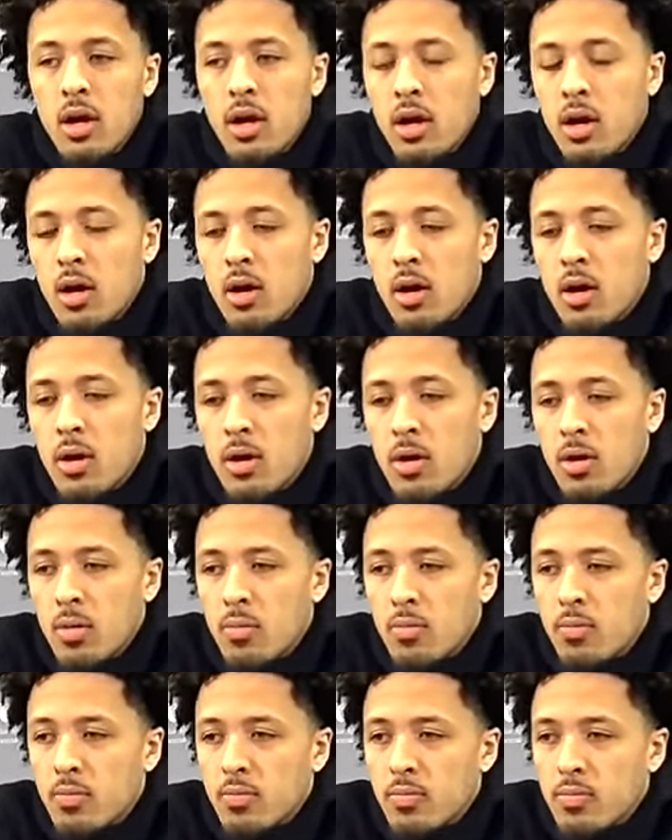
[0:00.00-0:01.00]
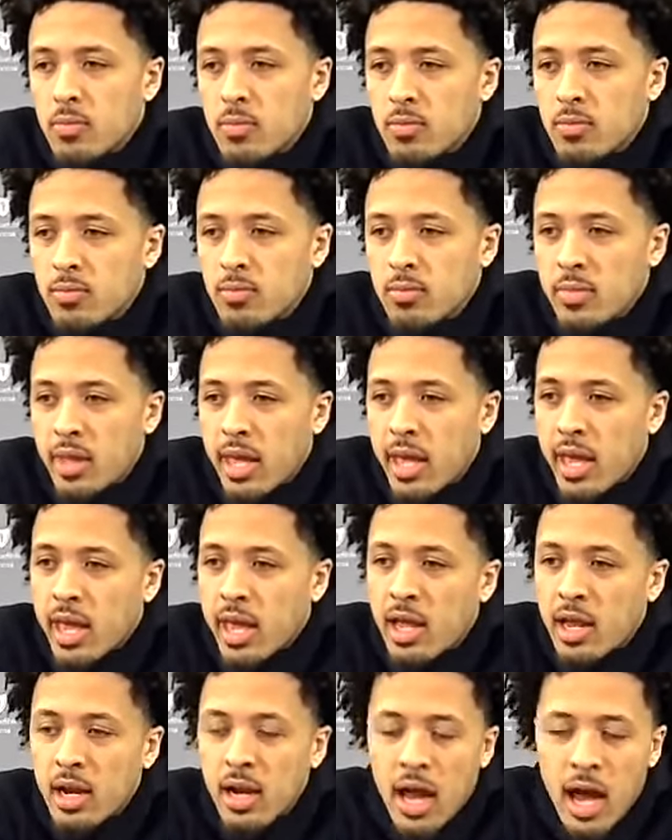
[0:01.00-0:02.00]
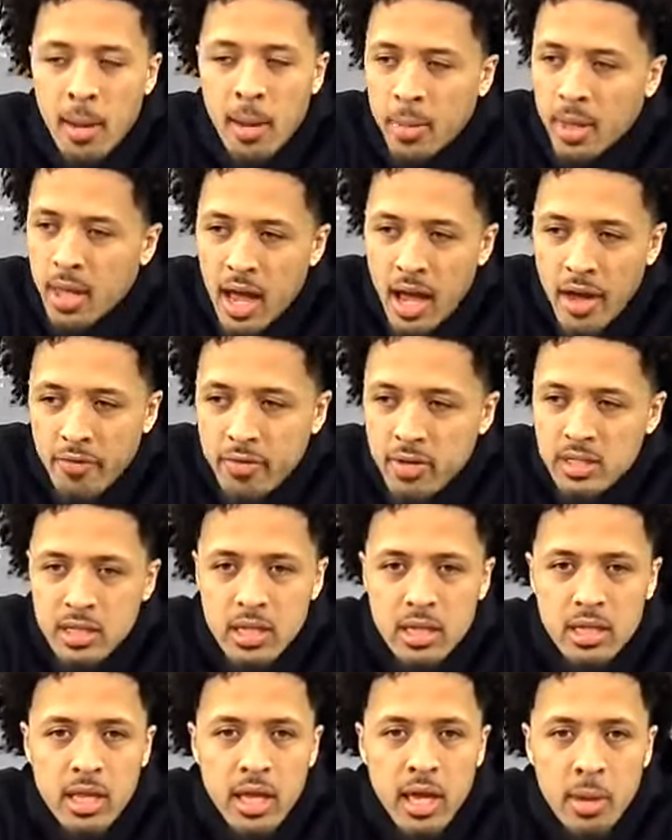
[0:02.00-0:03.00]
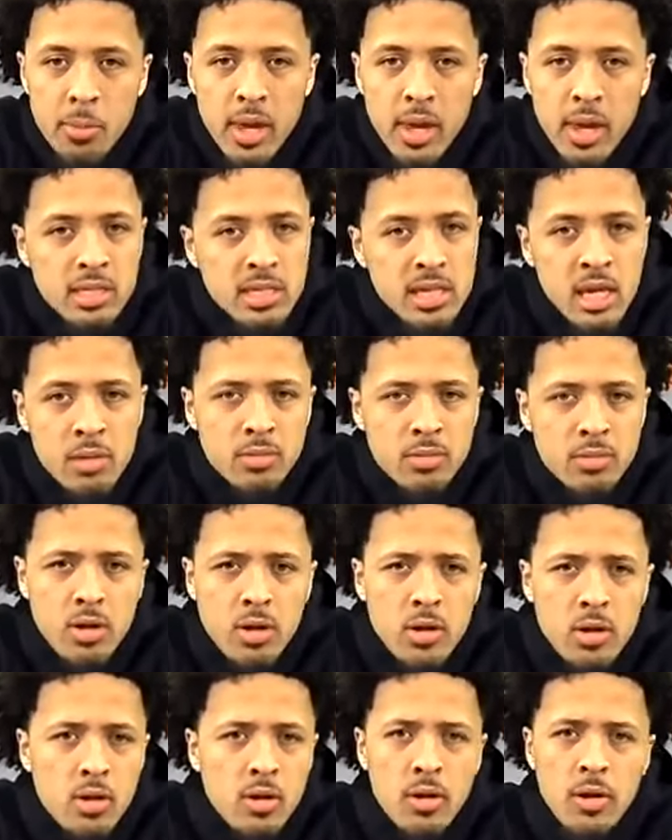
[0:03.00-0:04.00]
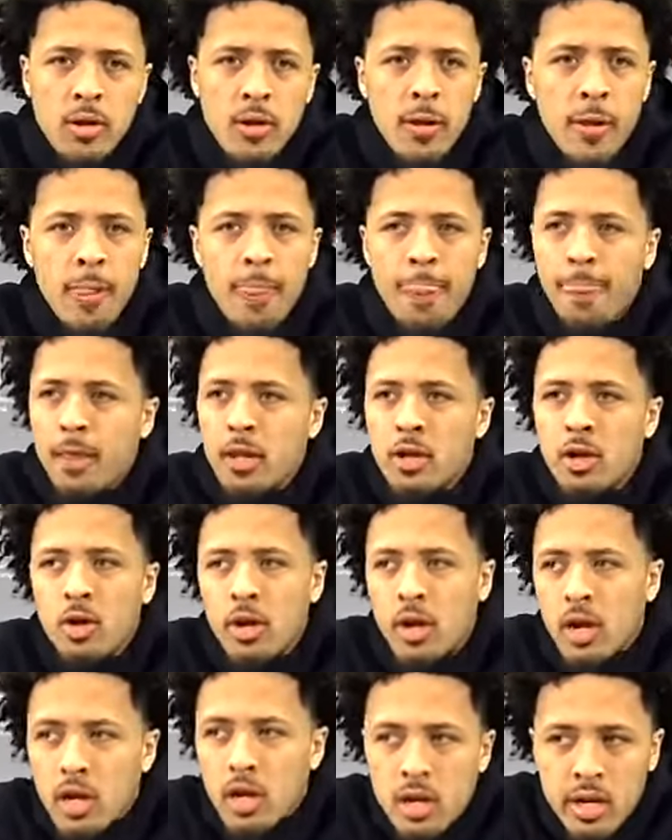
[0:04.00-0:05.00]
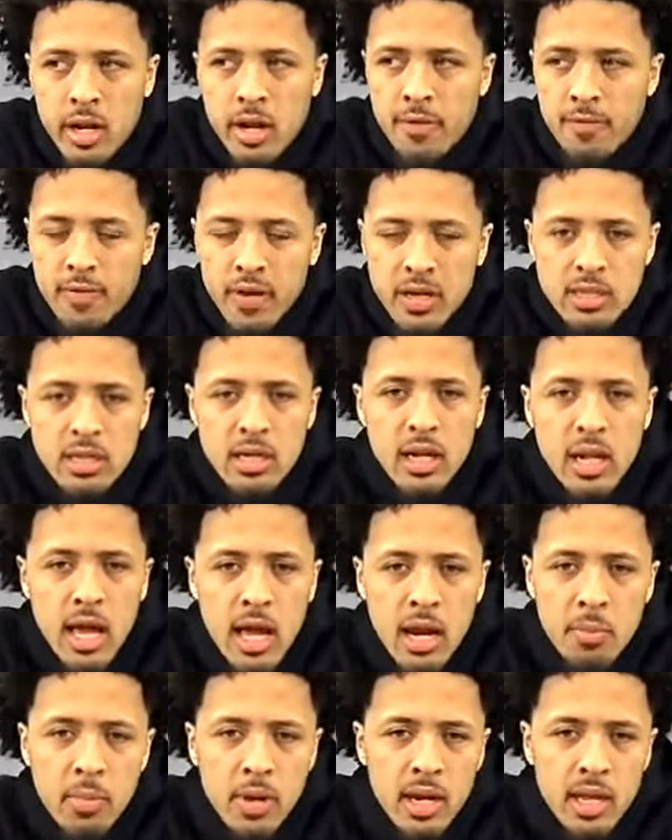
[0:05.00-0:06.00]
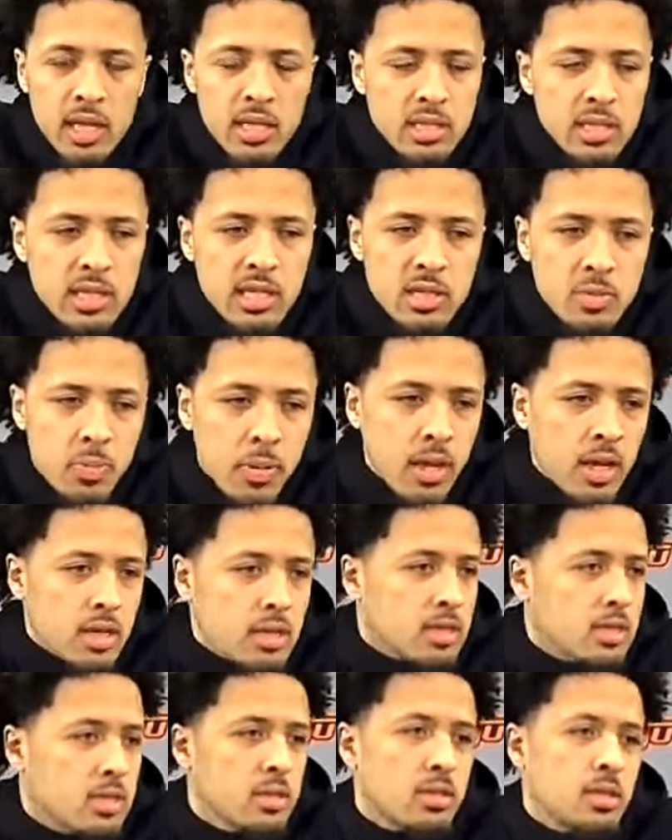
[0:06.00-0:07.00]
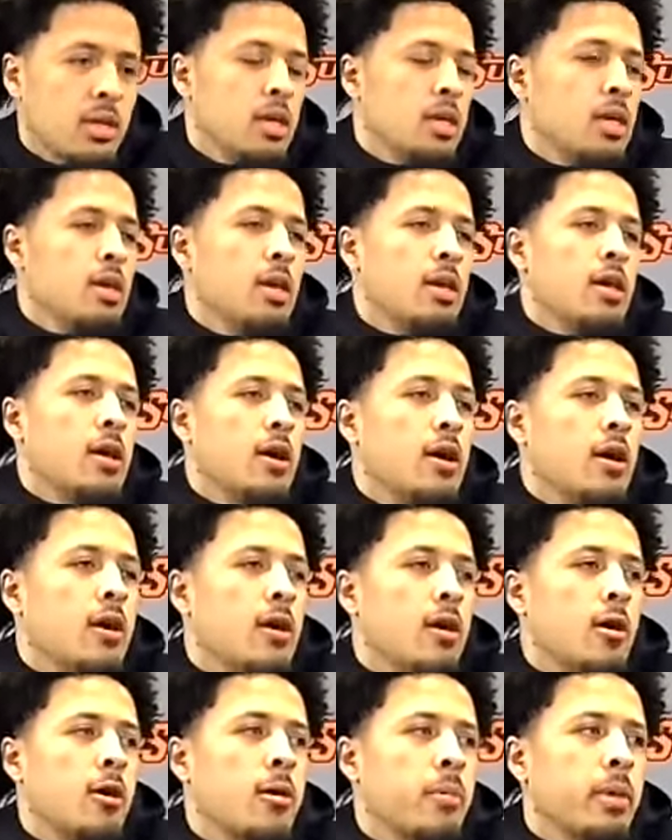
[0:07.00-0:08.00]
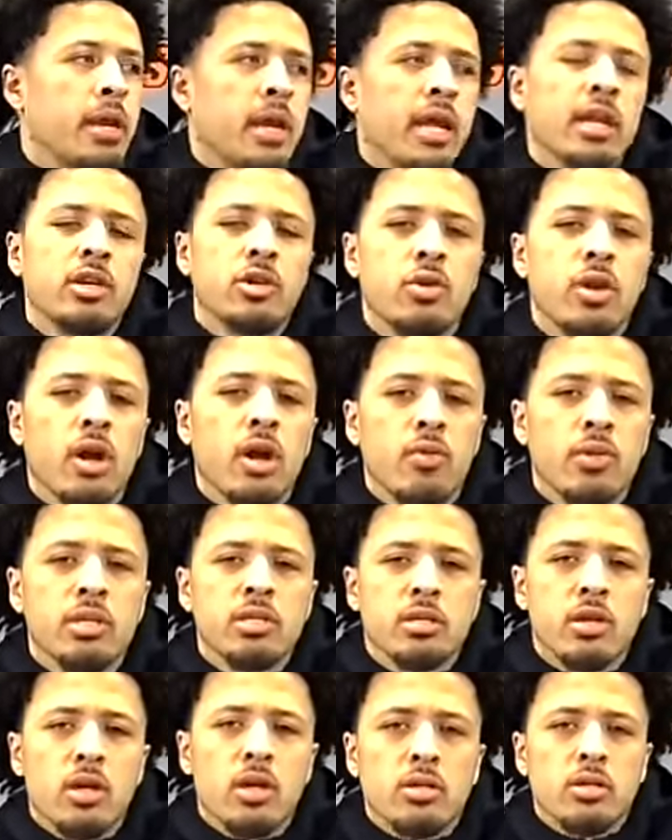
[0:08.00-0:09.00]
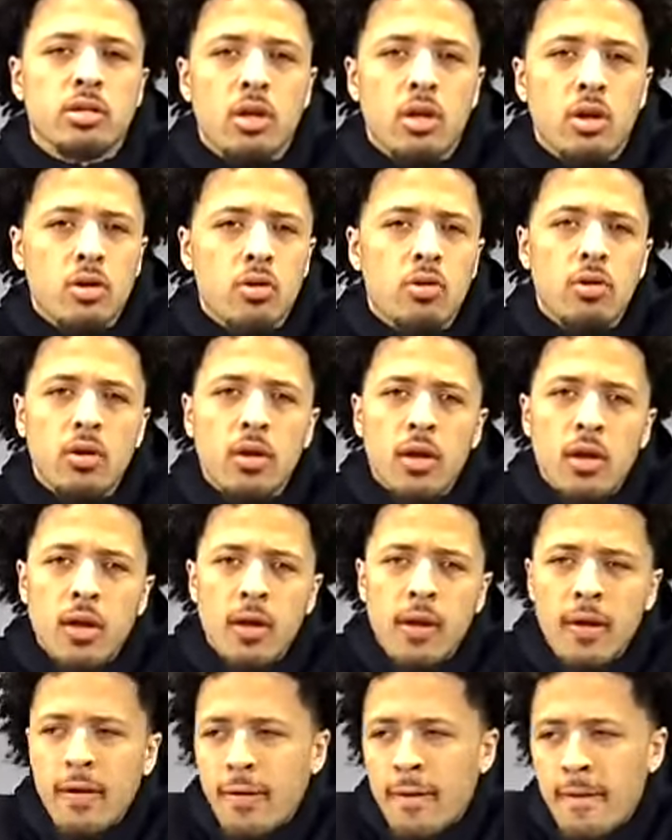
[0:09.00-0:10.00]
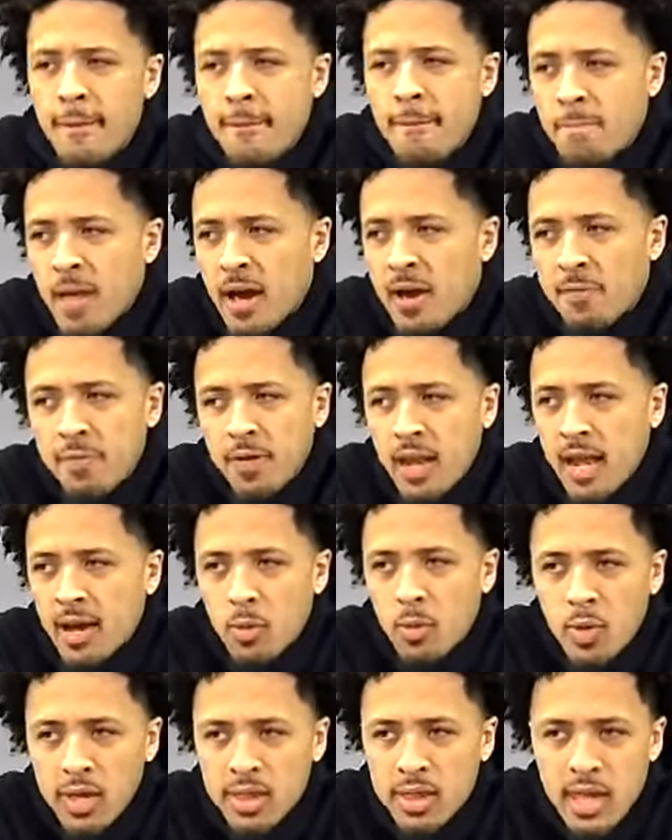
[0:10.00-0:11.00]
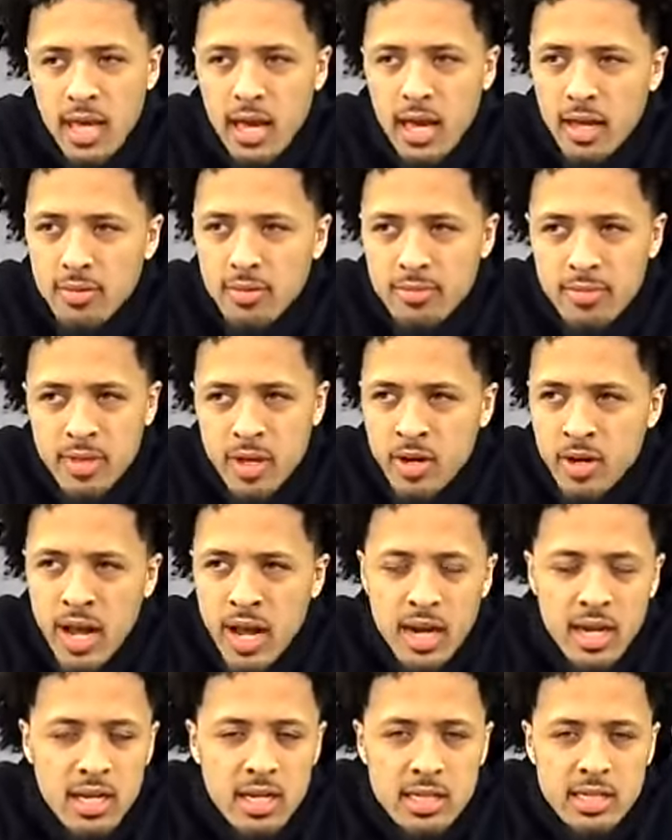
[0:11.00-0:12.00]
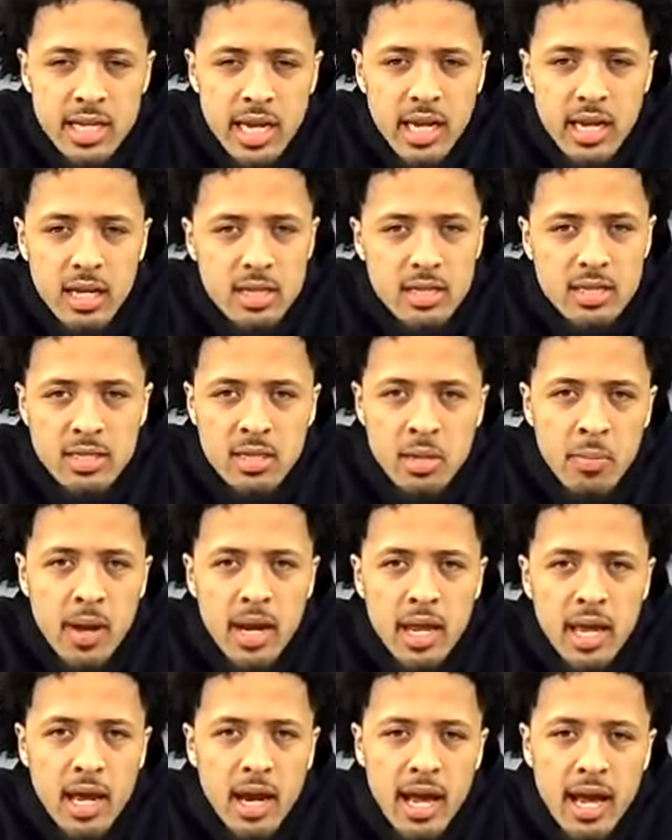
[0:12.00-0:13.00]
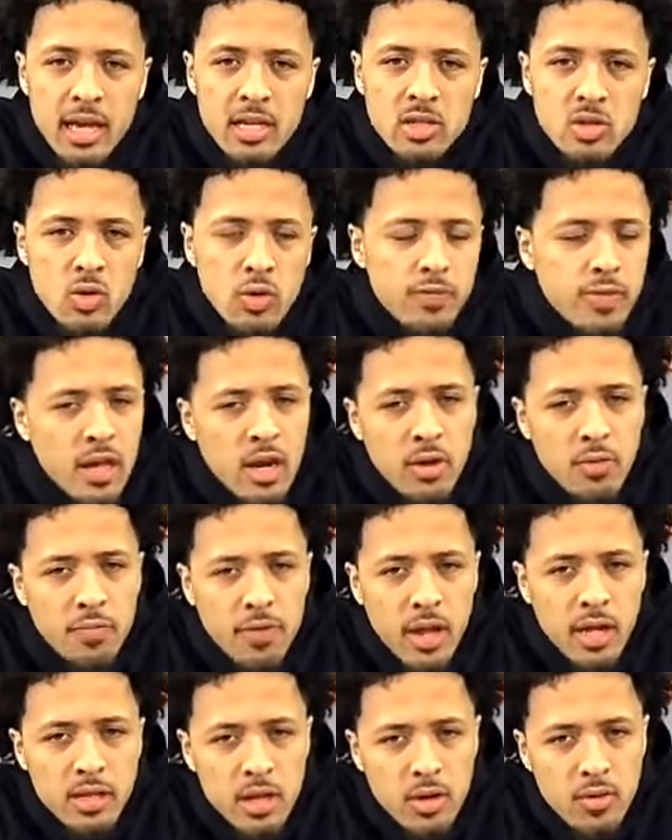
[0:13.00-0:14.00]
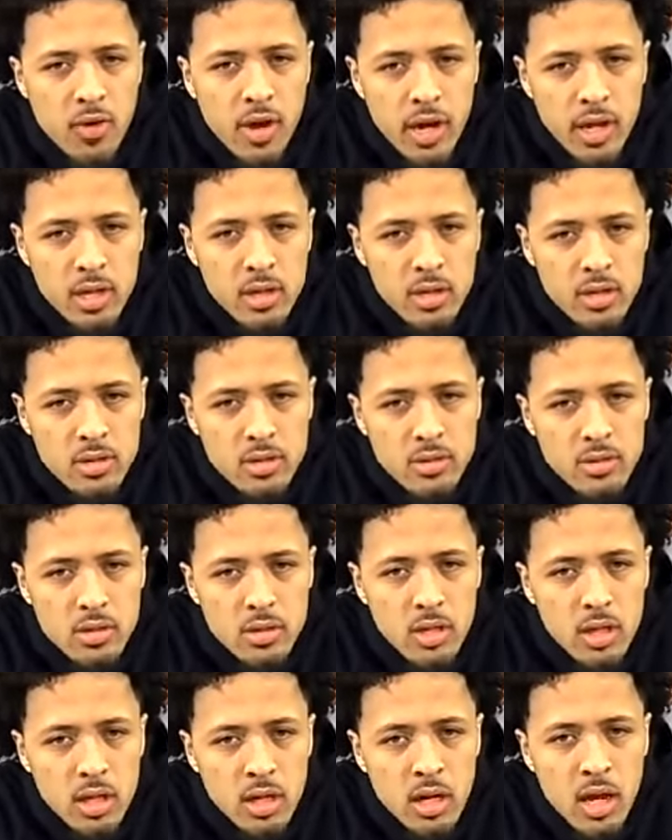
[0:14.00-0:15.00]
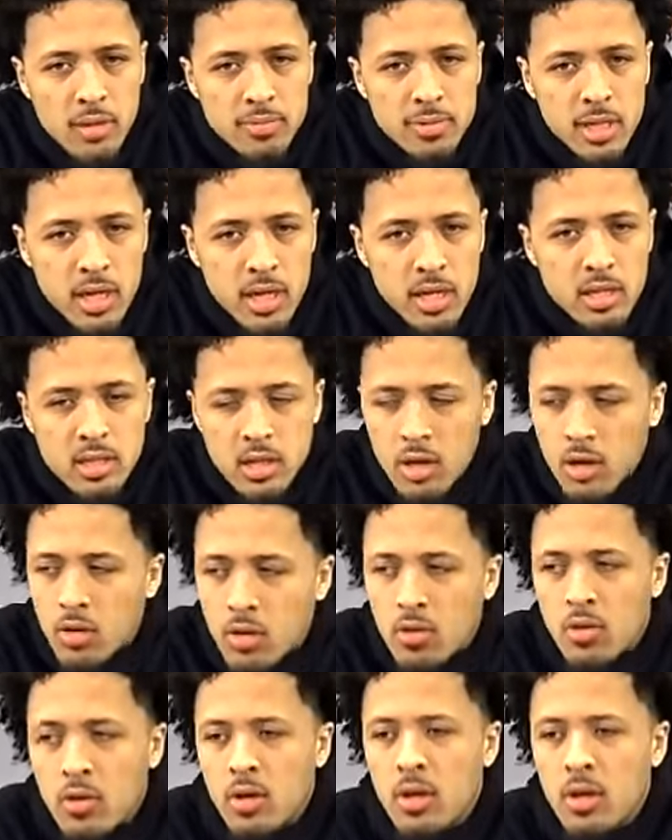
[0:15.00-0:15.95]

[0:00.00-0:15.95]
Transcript: And I mean, obviously the NBA teams are, you know, they're investing a lot of money into these picks, and they do their research. So I feel like with that, they're not going to take somebody out of high school if they don't feel like they're ready. You know what I'm saying? So.